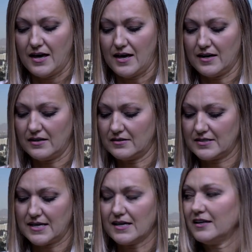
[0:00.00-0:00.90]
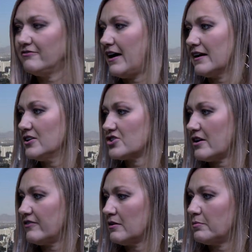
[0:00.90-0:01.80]
and take advantage
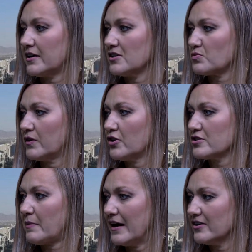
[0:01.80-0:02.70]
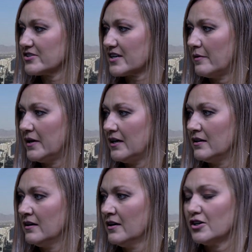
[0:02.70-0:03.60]
of it, because when those buyers come
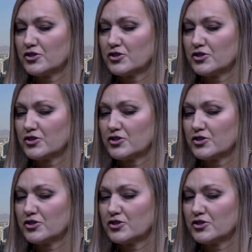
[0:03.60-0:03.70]
in,